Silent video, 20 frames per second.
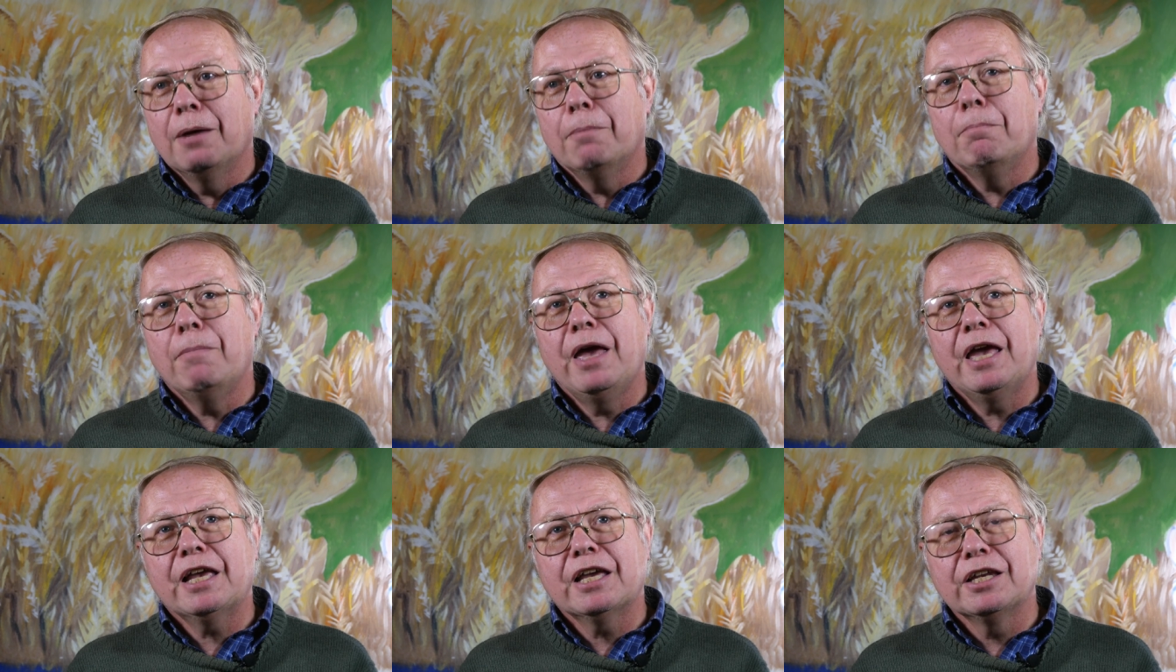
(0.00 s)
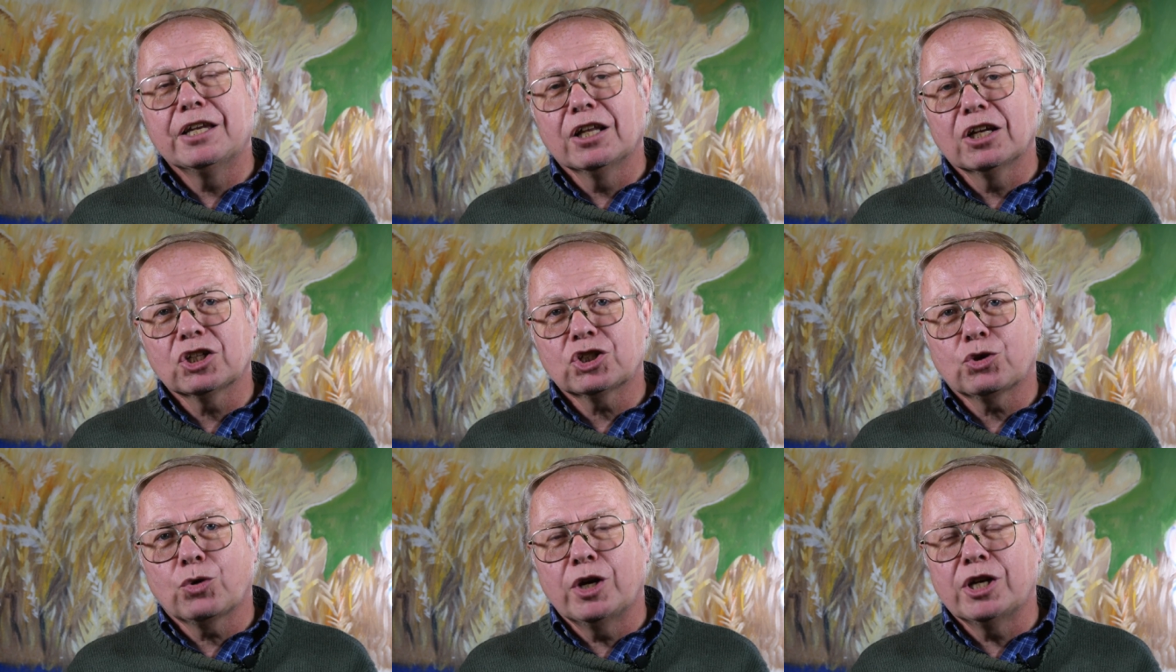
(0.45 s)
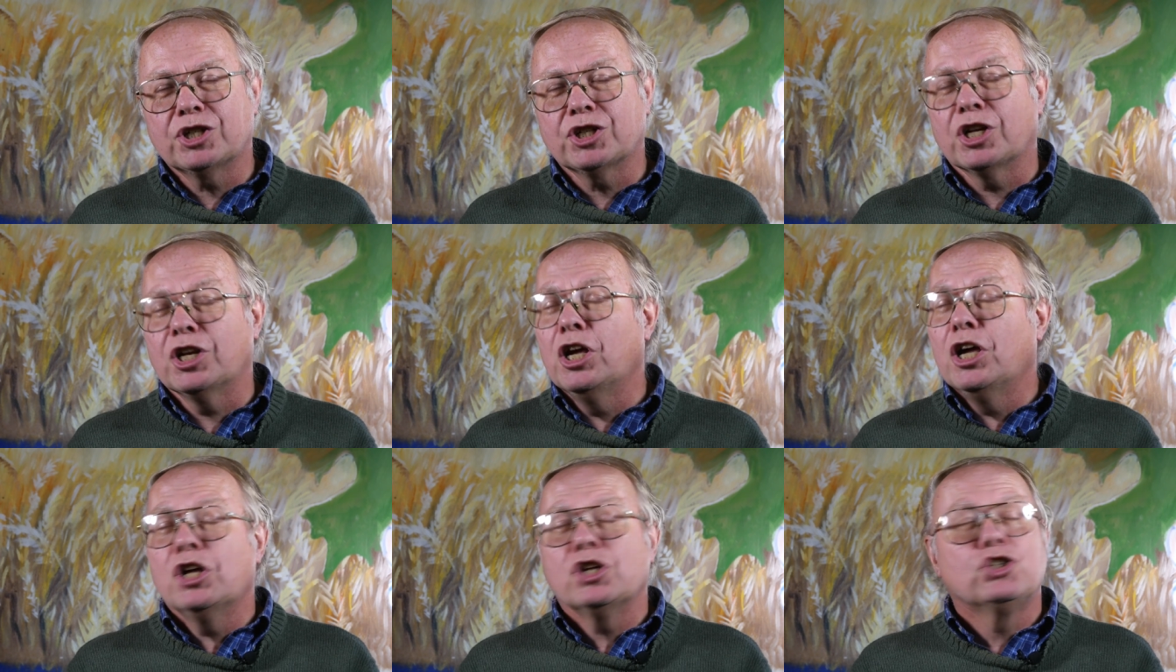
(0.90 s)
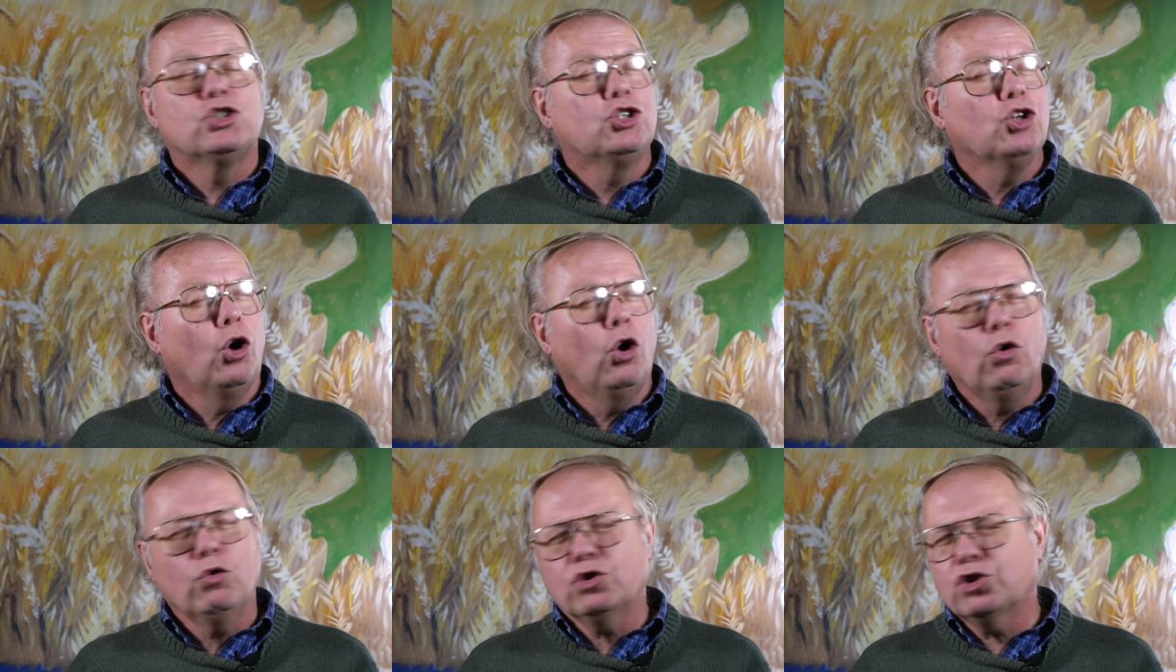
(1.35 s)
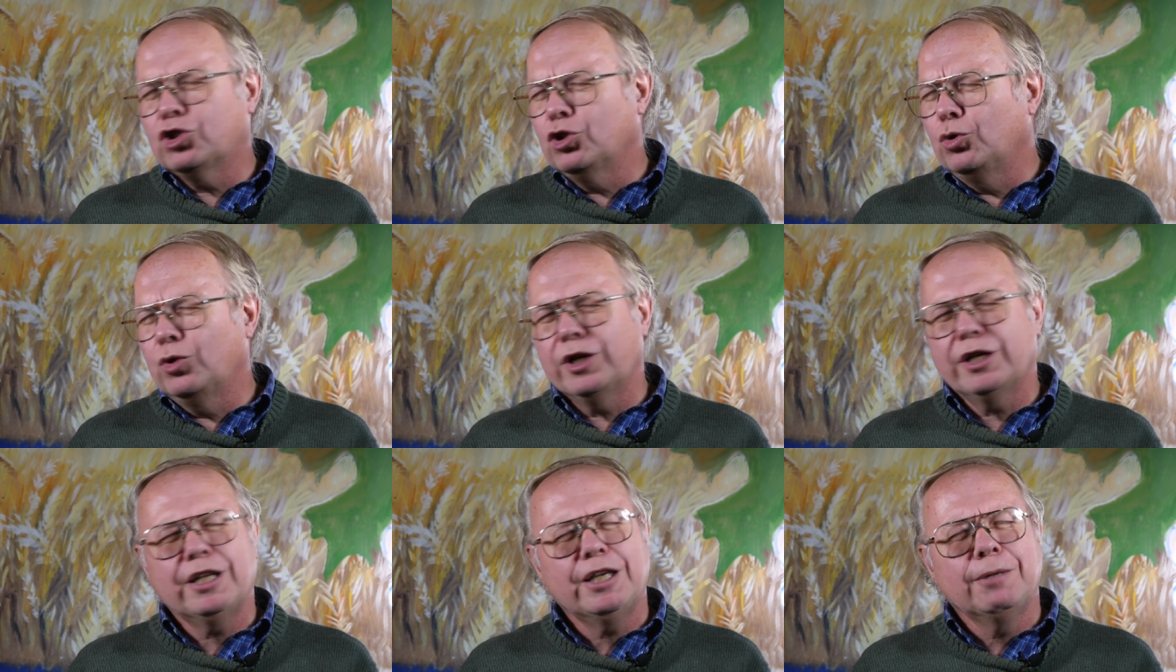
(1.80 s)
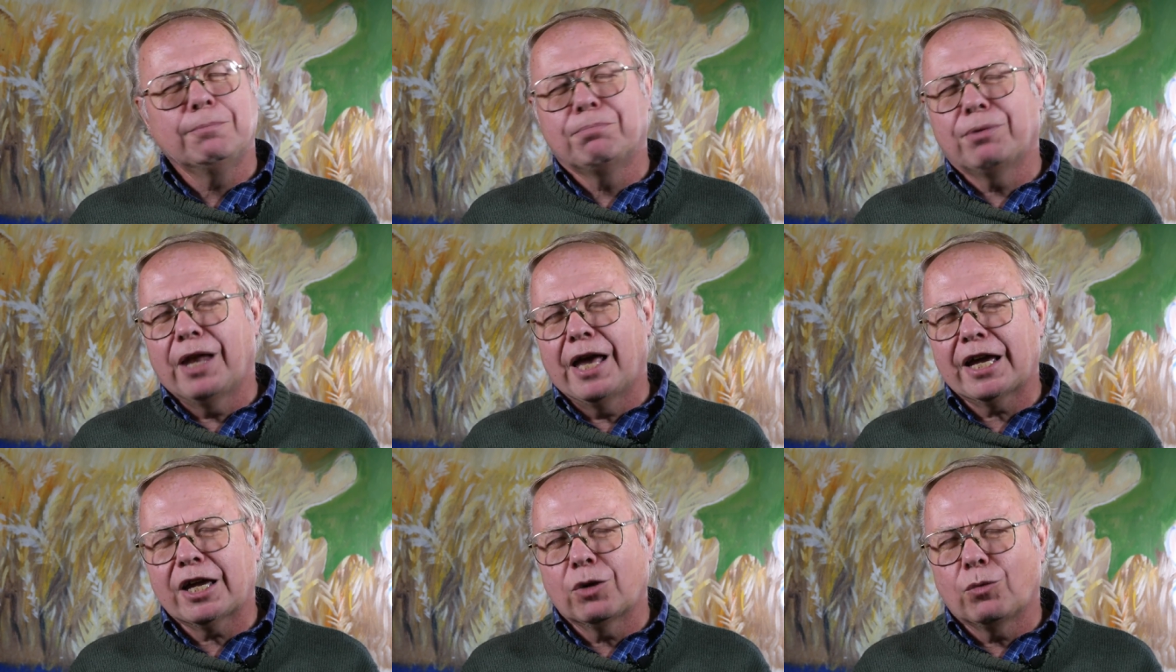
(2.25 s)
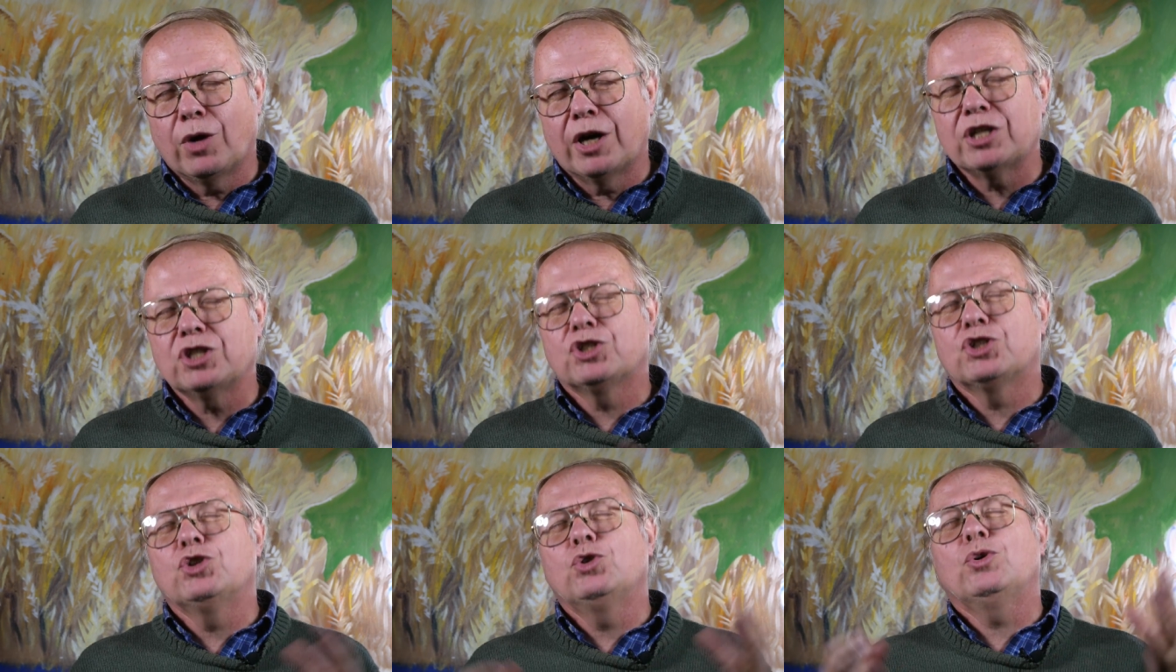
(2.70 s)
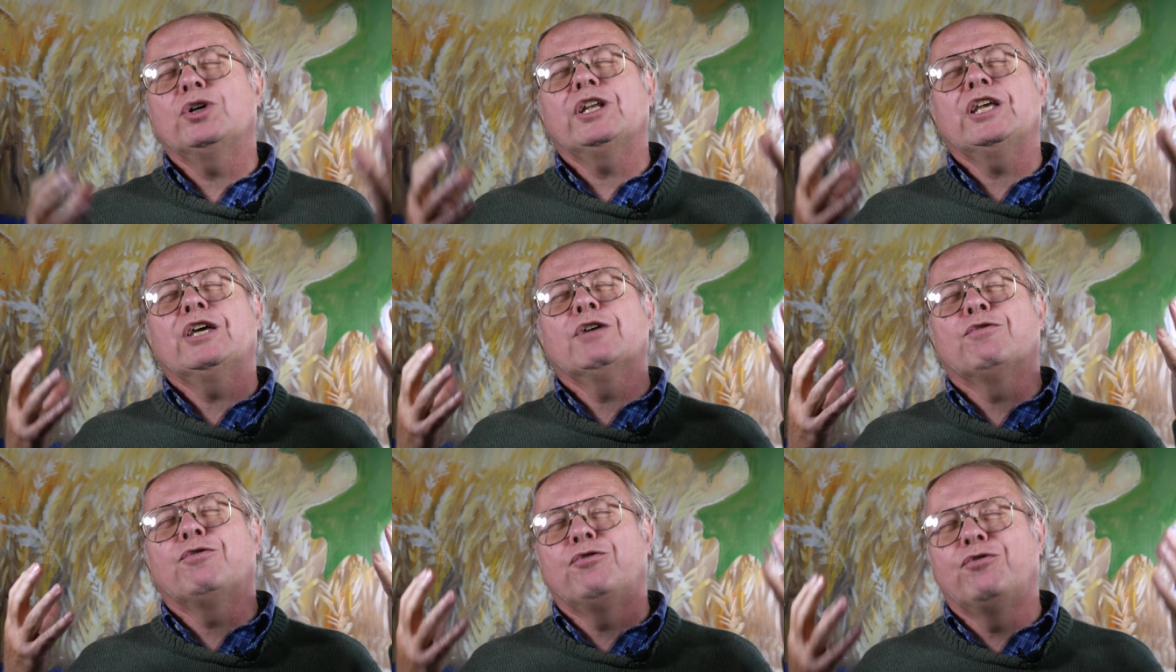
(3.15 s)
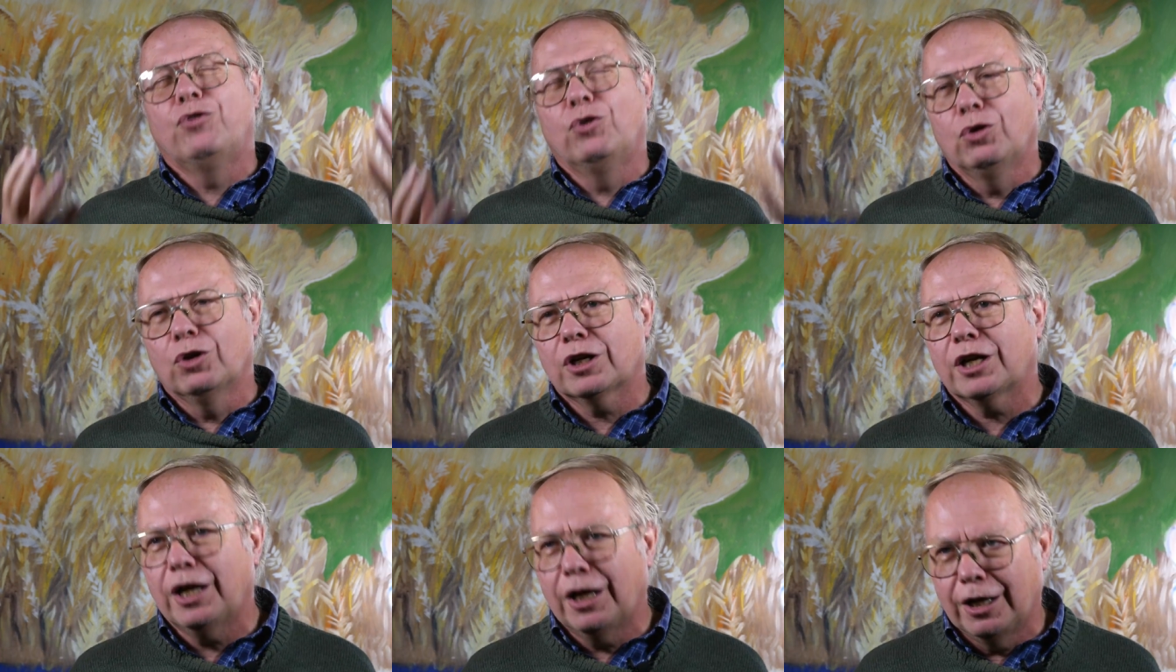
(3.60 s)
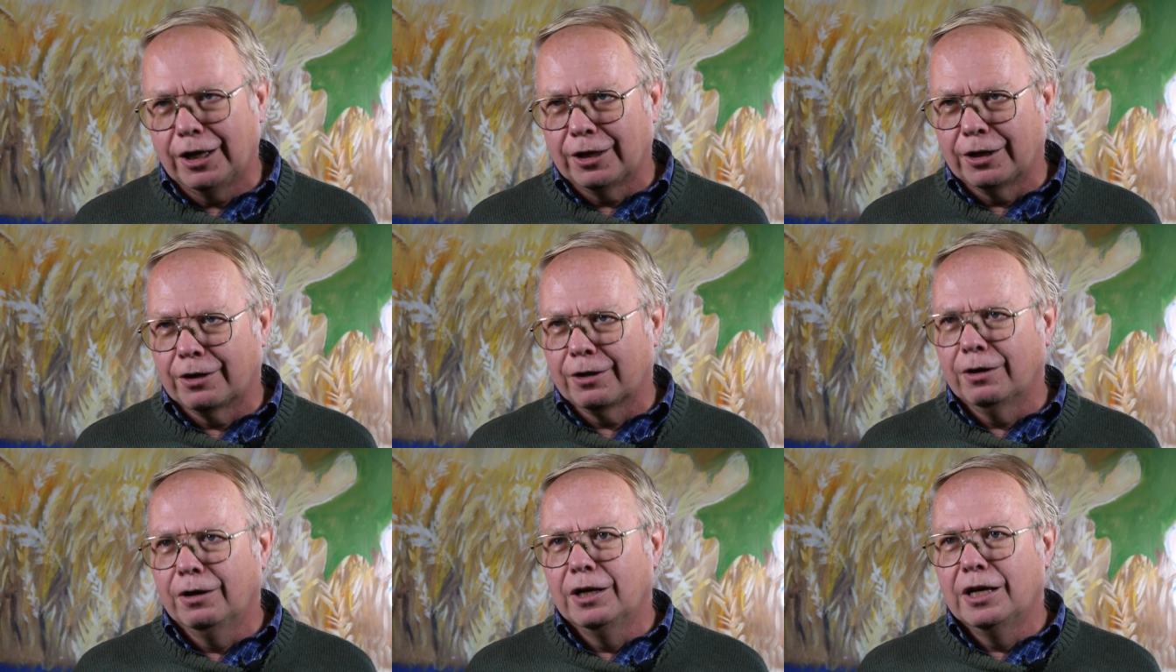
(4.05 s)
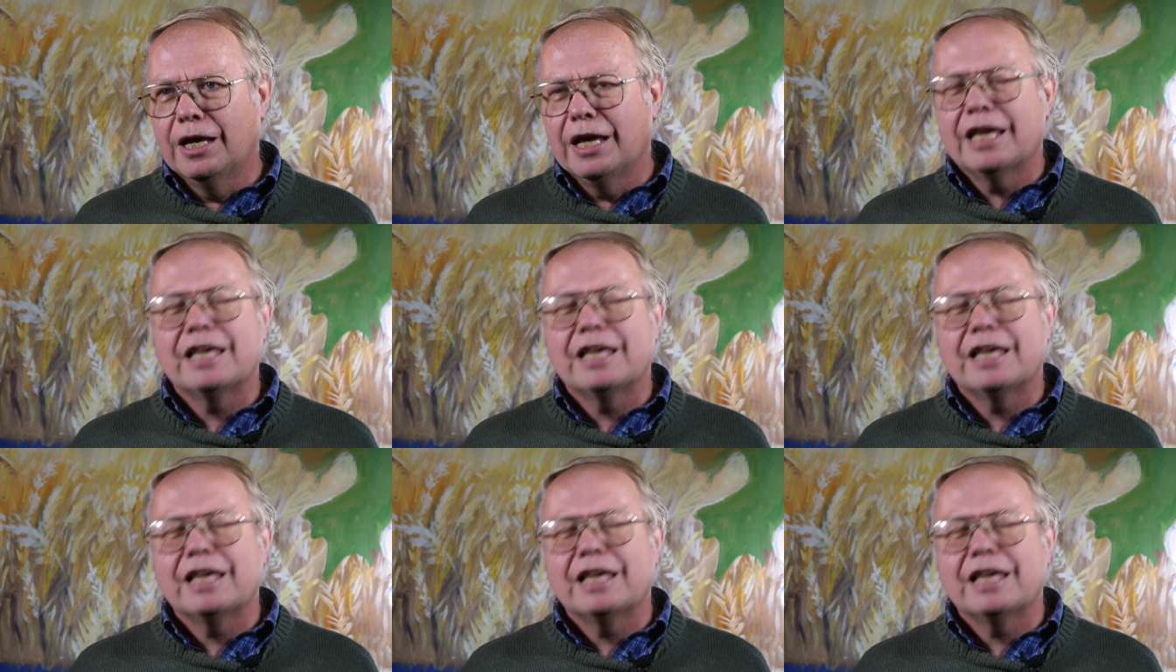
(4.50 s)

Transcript: Make an illustration. Don't do it in black and white. Do it in full color.